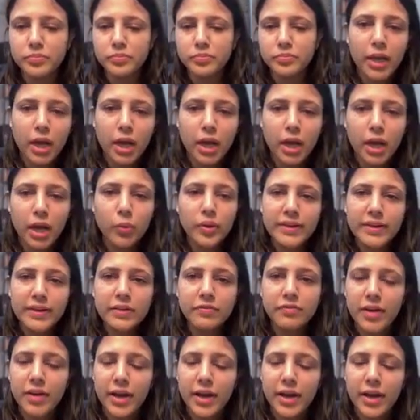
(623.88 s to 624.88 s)
Now we will
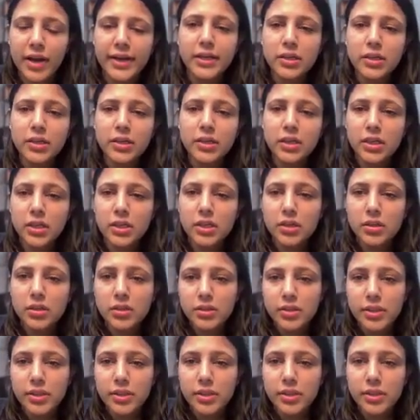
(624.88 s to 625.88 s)
find
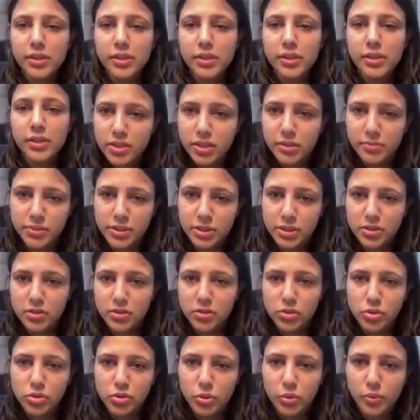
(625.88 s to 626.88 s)
nearest neighbors.
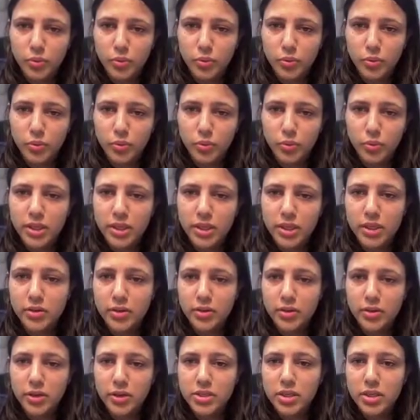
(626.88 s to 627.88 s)
So which are the
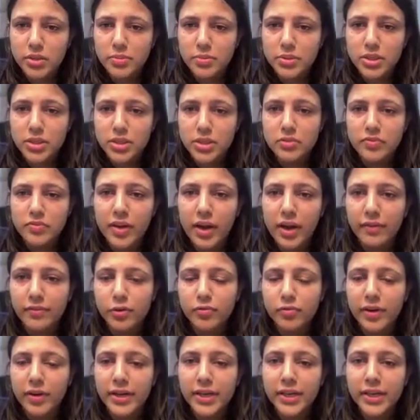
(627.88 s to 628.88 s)
nearest neighbors? We have
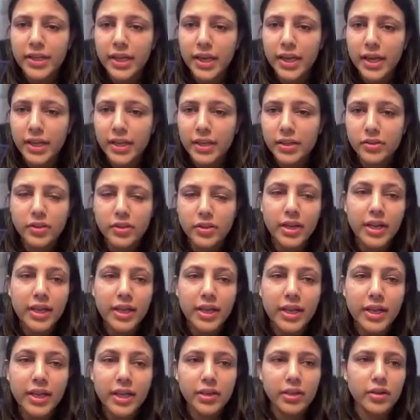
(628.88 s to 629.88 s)
to find
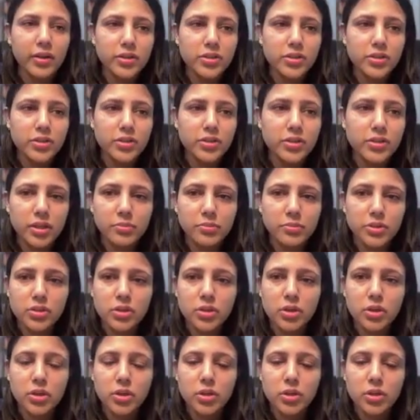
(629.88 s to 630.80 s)
three nearest neighbors.